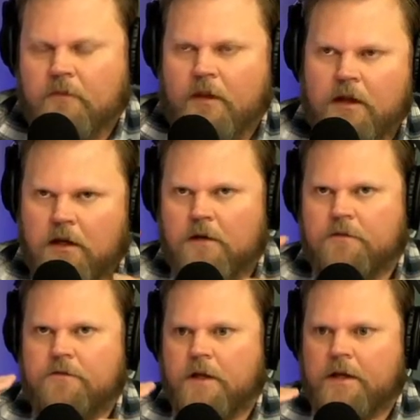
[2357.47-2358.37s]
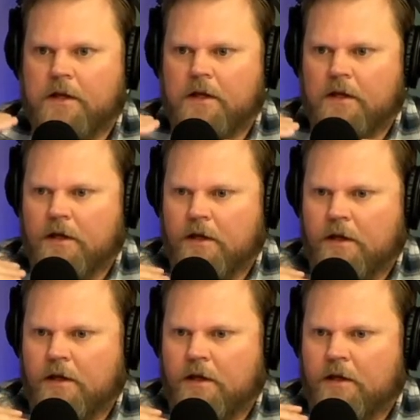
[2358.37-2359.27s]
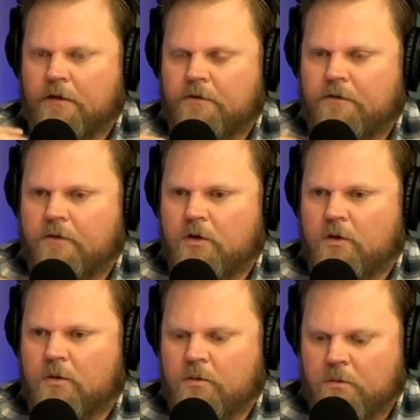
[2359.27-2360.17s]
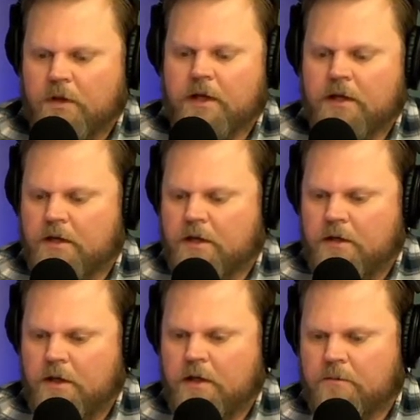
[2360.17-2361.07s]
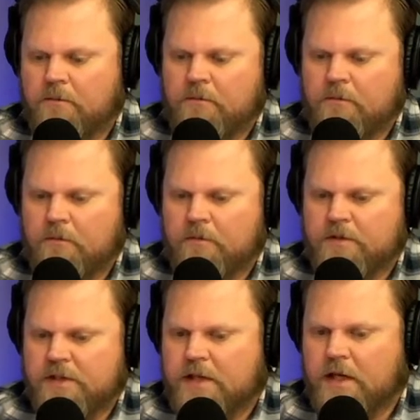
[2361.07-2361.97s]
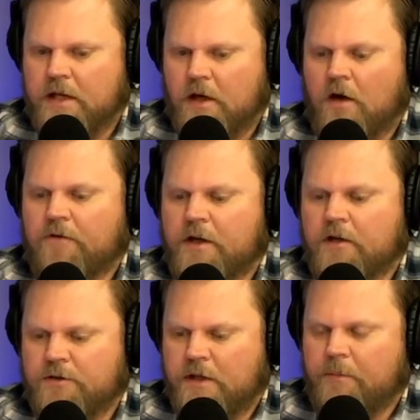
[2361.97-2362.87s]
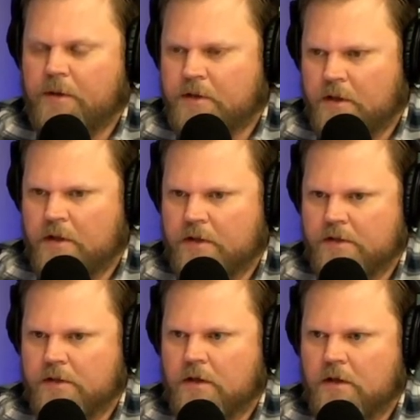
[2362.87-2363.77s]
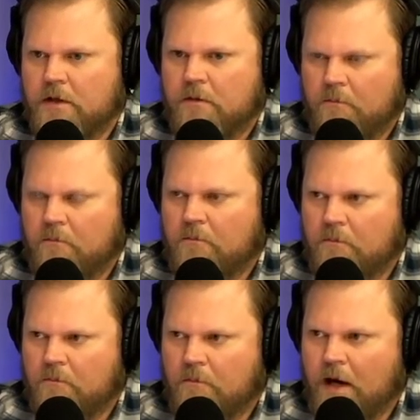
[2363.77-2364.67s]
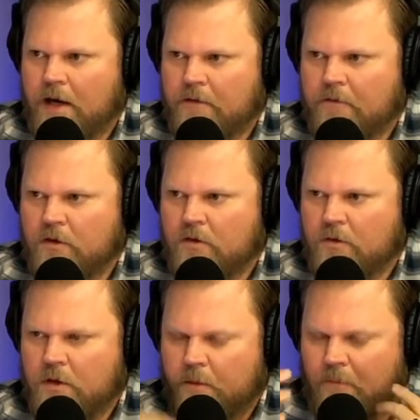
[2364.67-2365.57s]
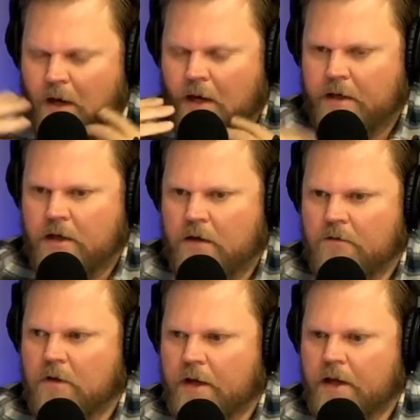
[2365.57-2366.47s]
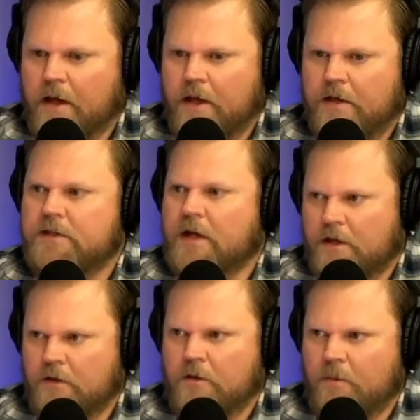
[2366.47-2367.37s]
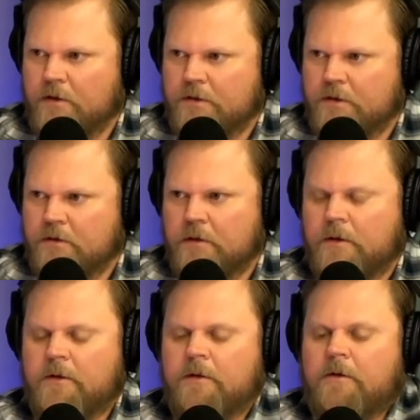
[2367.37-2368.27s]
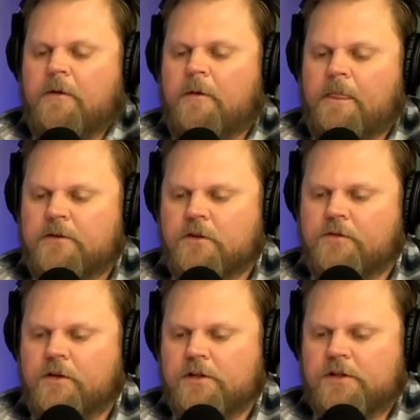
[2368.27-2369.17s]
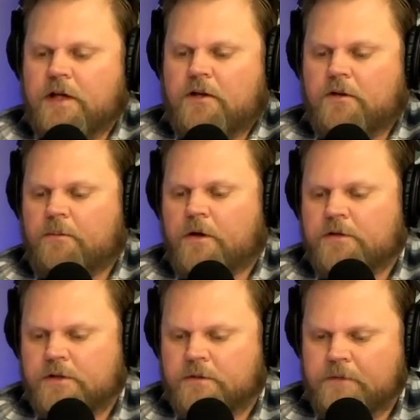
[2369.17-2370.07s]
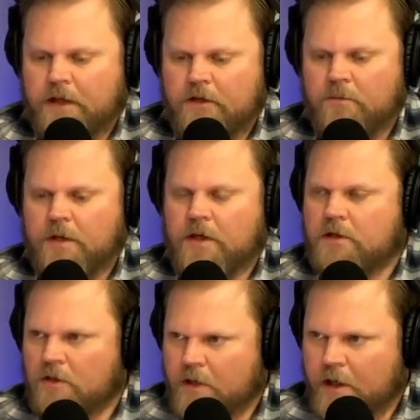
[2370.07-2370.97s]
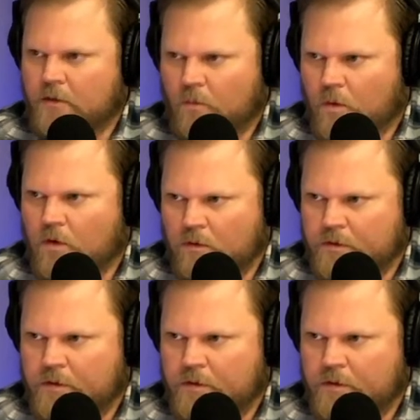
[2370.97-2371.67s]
of like if you again he, he as I said often he'll dip into this mind view, the mind of like a secular person. Okay. So if you're a secular person and you begin to look at the world,